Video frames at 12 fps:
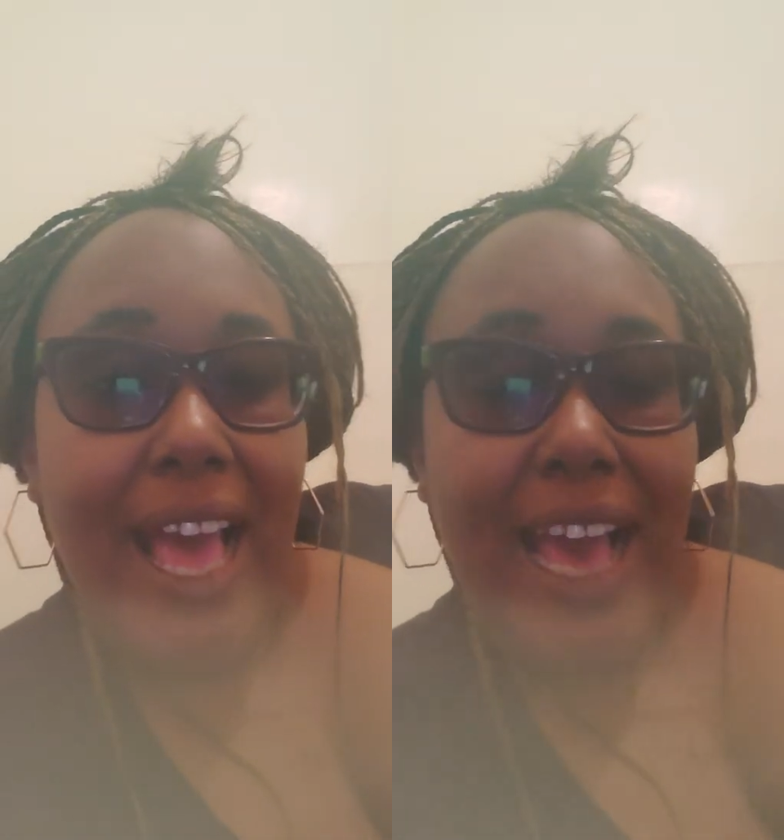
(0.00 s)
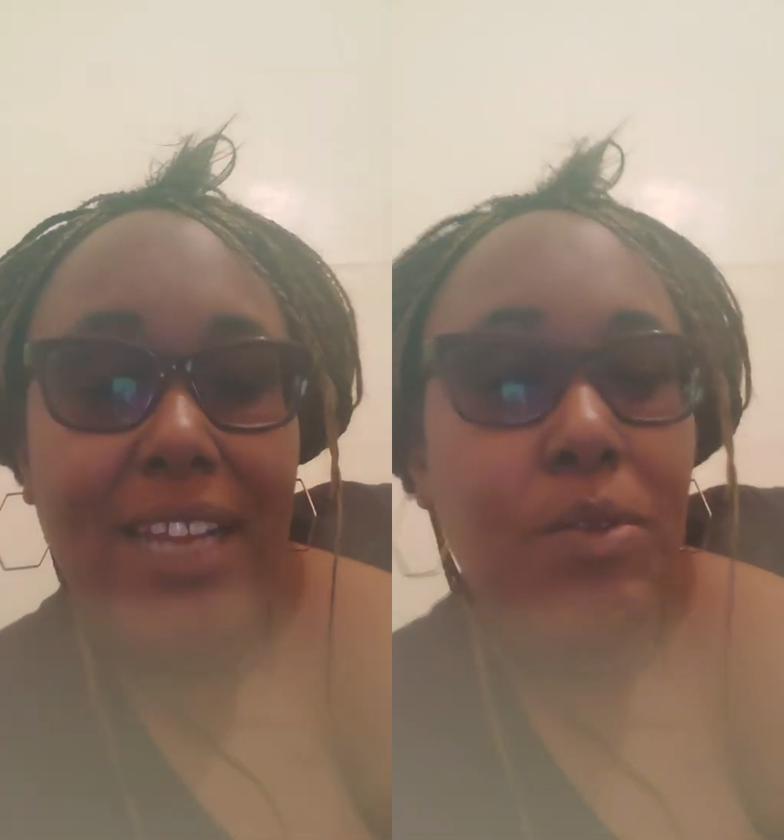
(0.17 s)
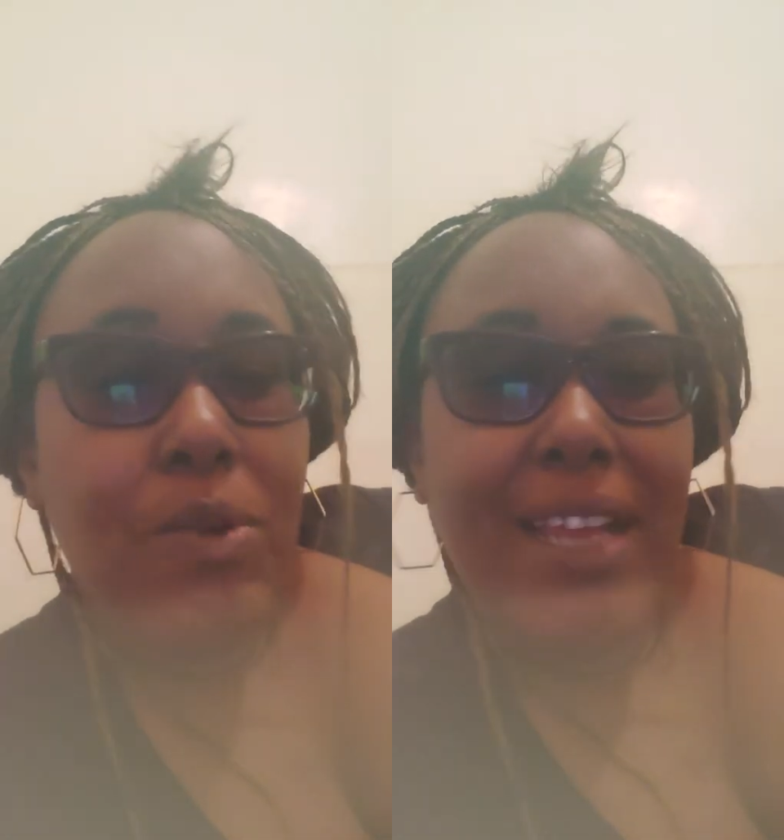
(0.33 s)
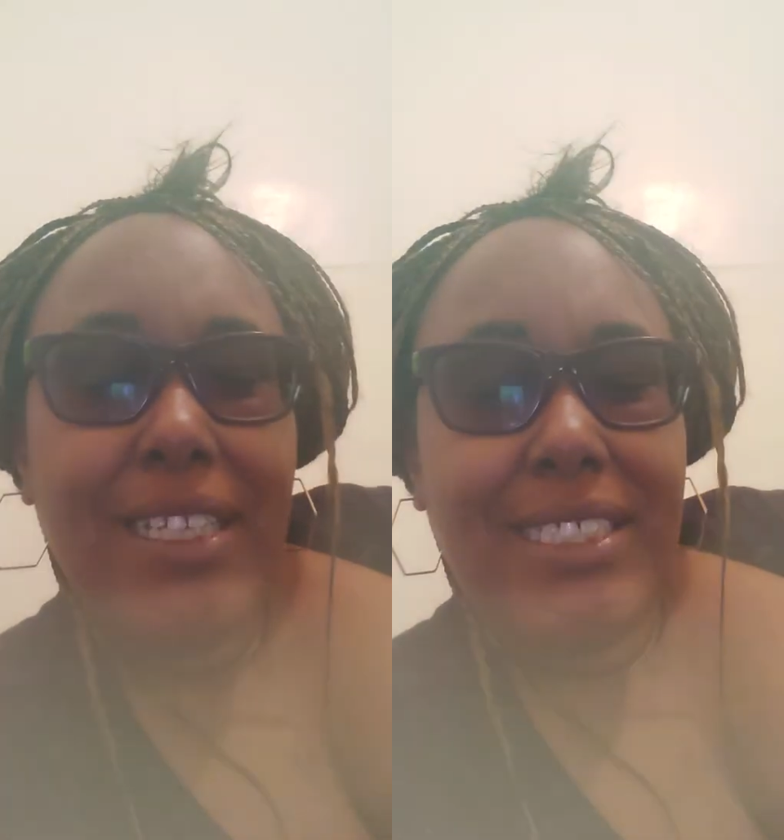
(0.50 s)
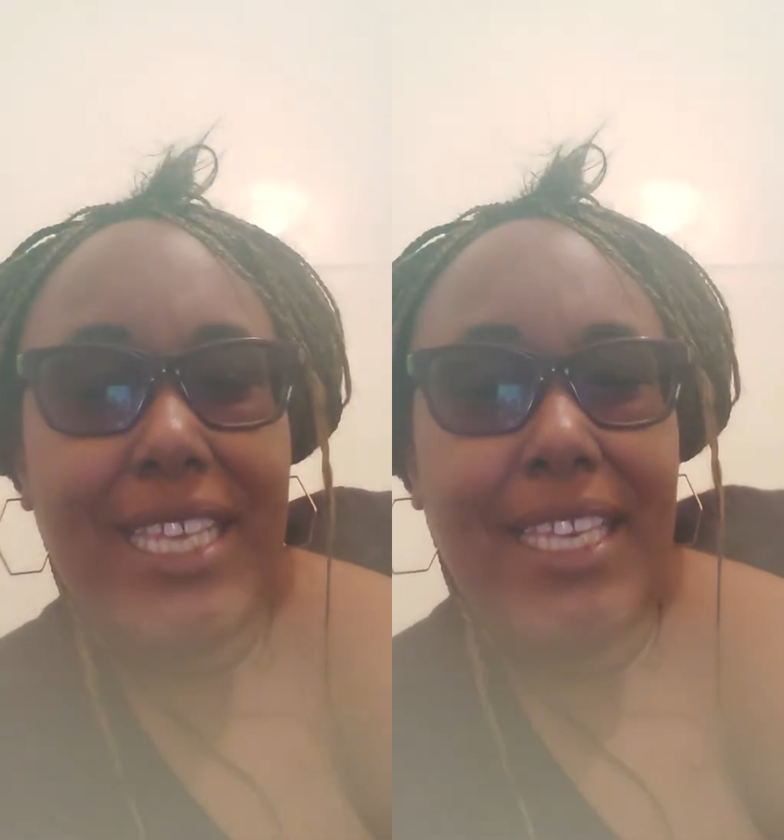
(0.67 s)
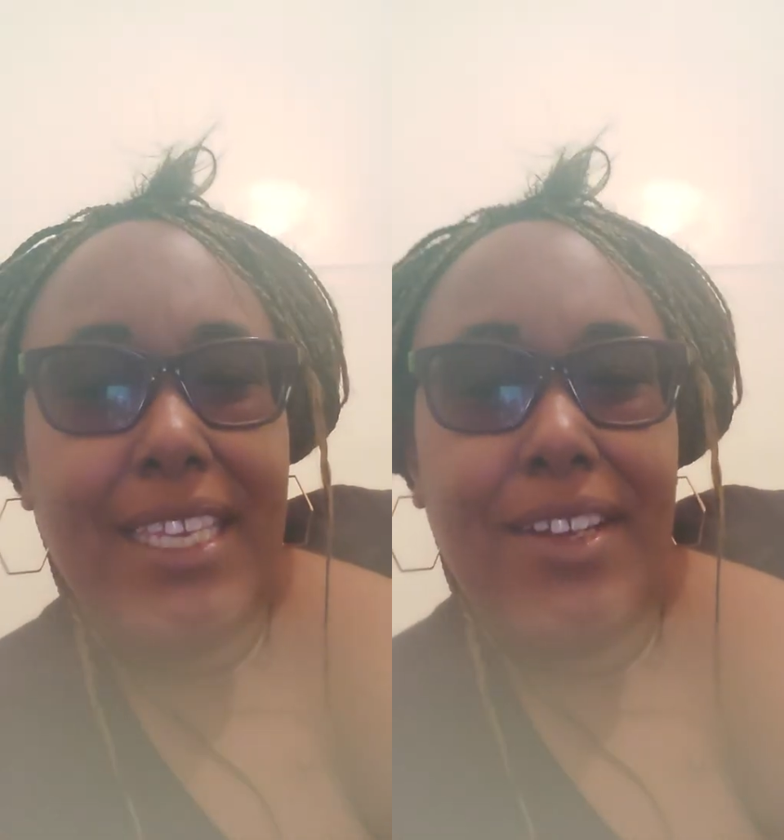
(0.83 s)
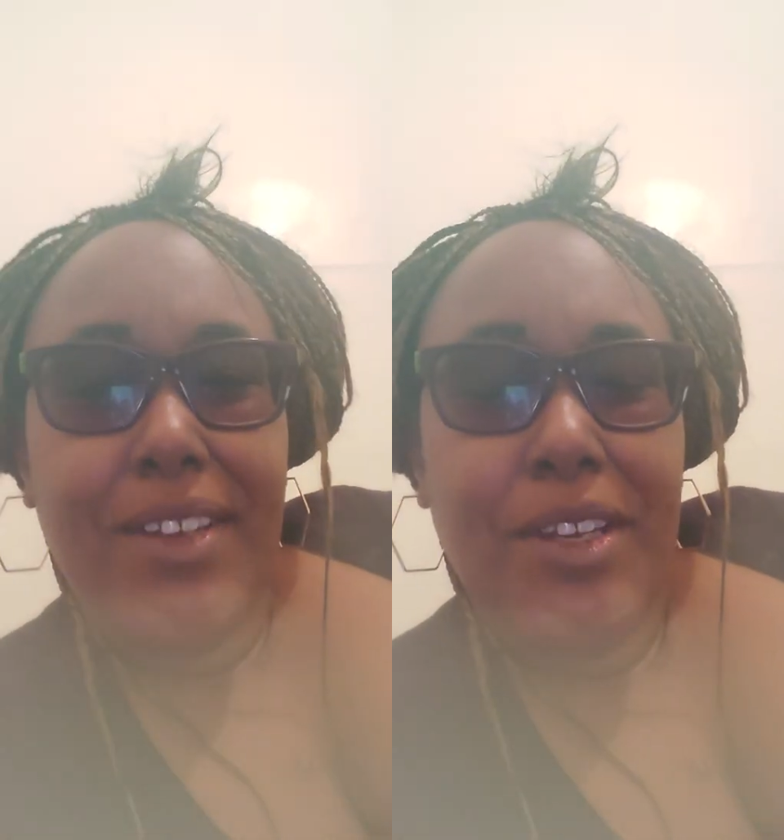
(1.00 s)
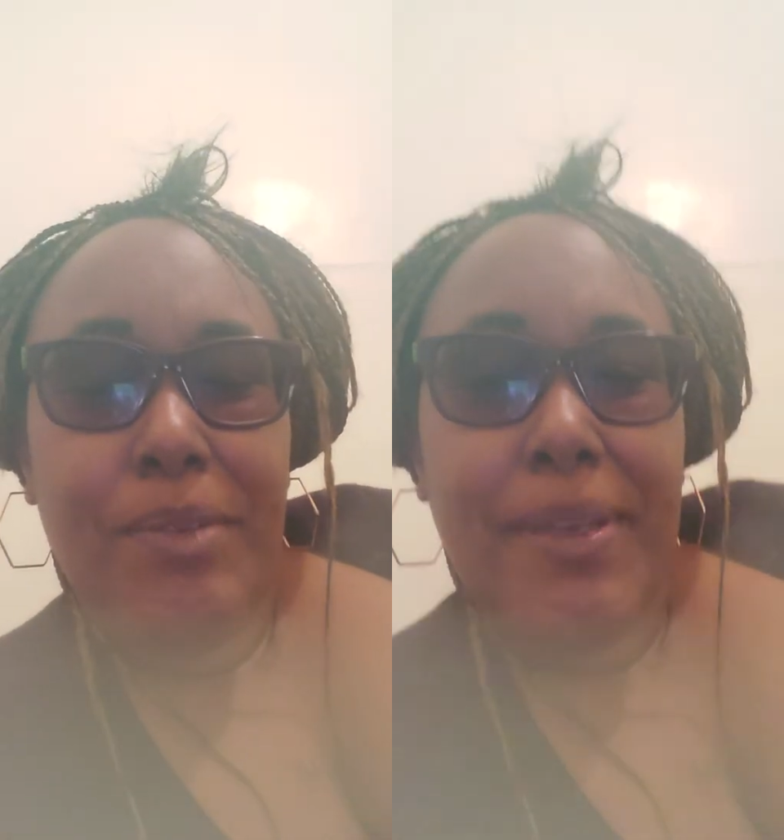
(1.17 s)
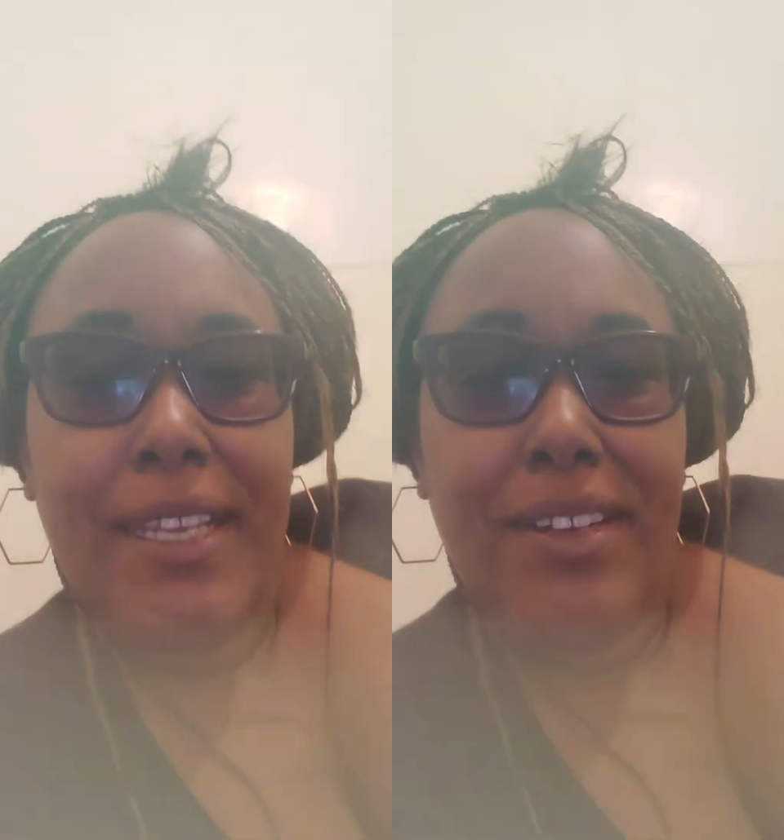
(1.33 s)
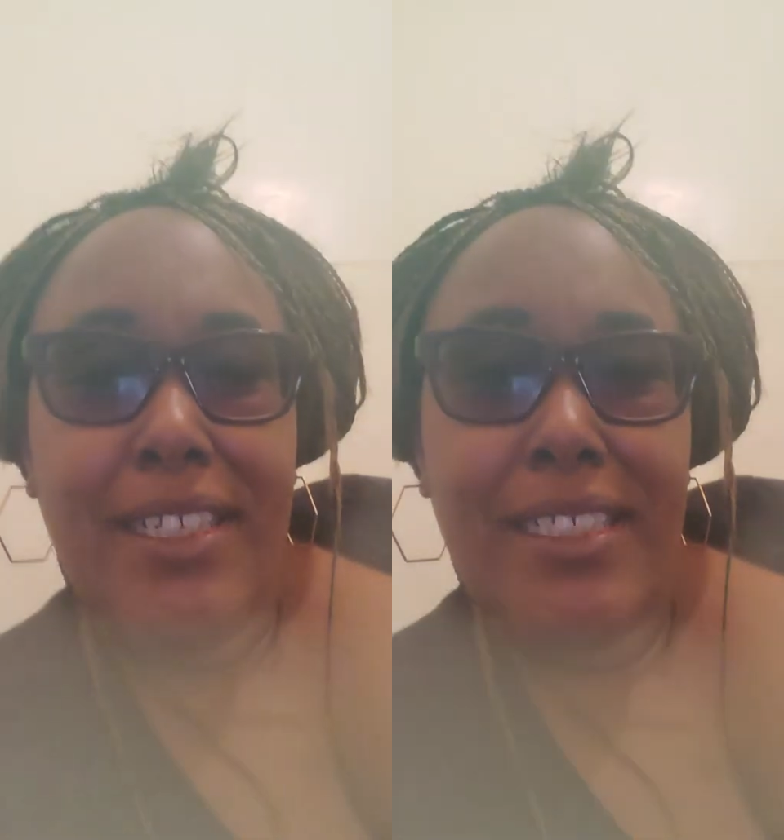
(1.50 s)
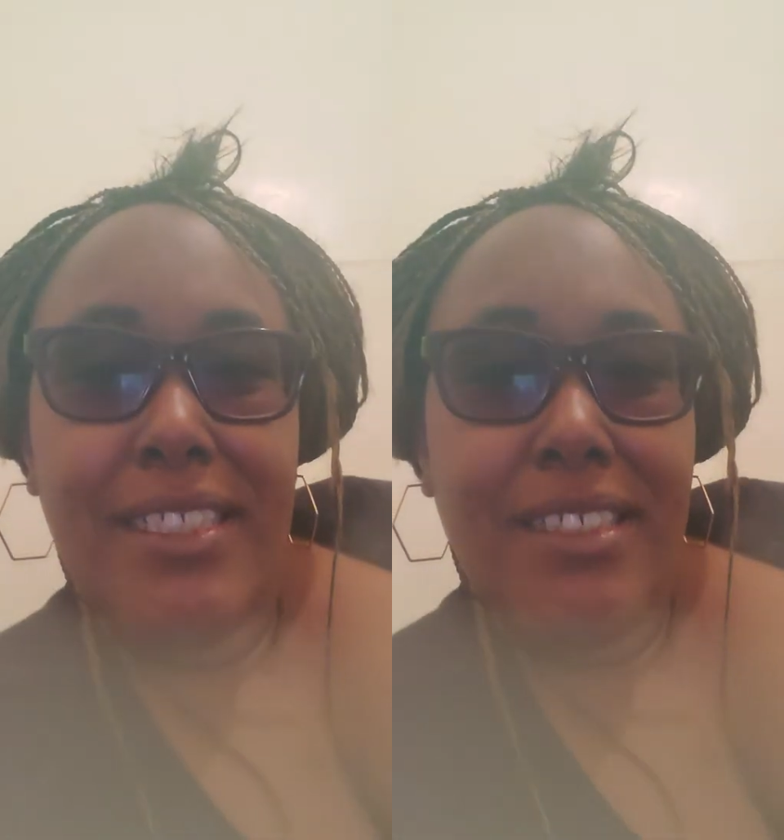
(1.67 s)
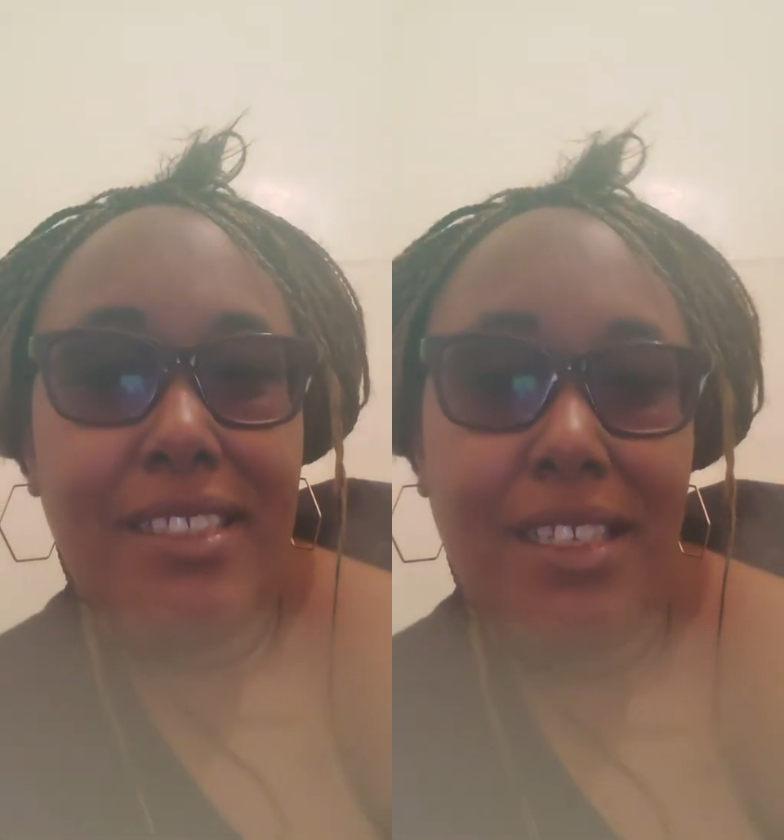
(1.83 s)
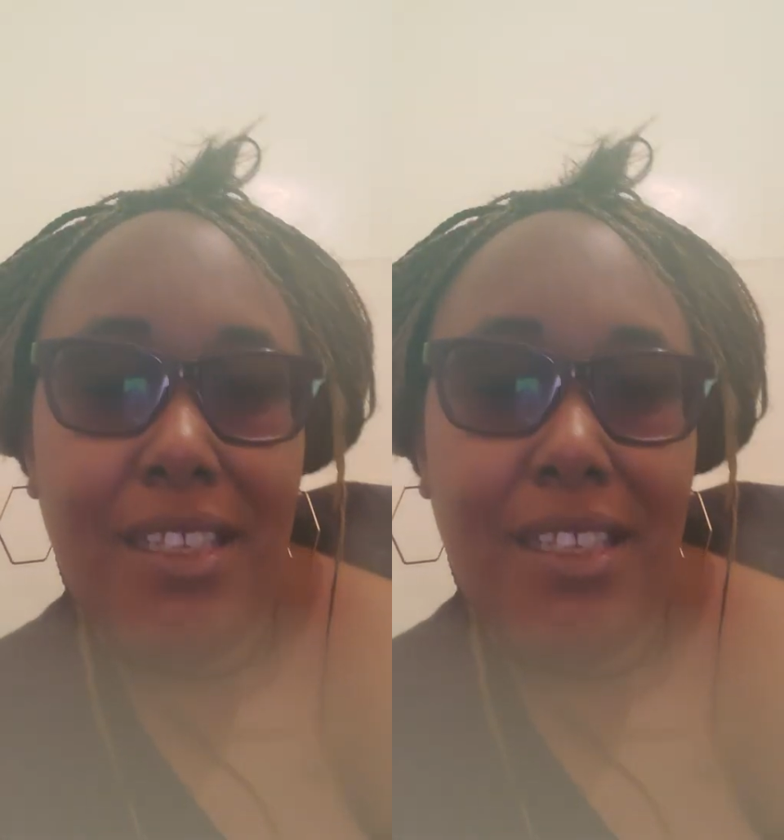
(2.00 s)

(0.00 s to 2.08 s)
I don't want to take care of your parents.